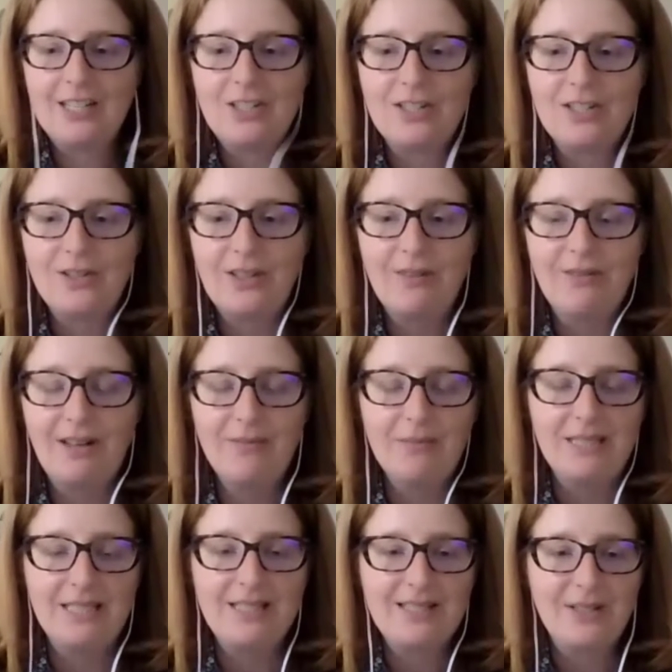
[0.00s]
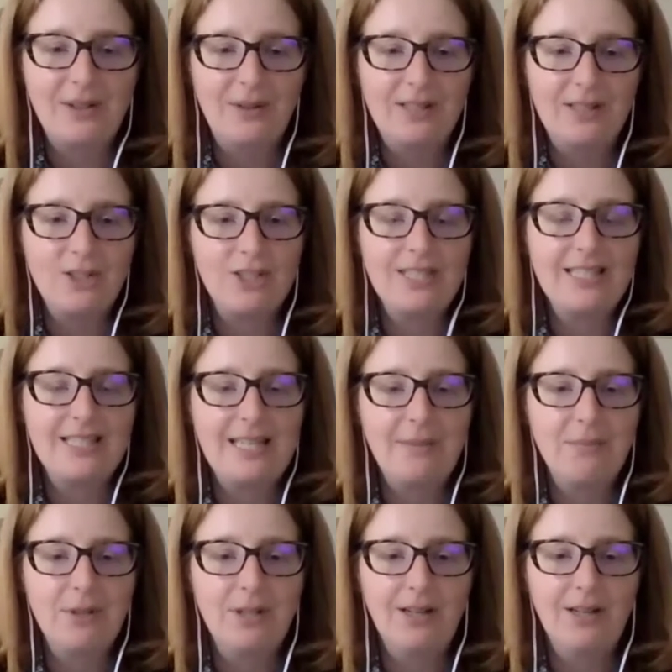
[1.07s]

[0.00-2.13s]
She's only five months, so it's just a temporary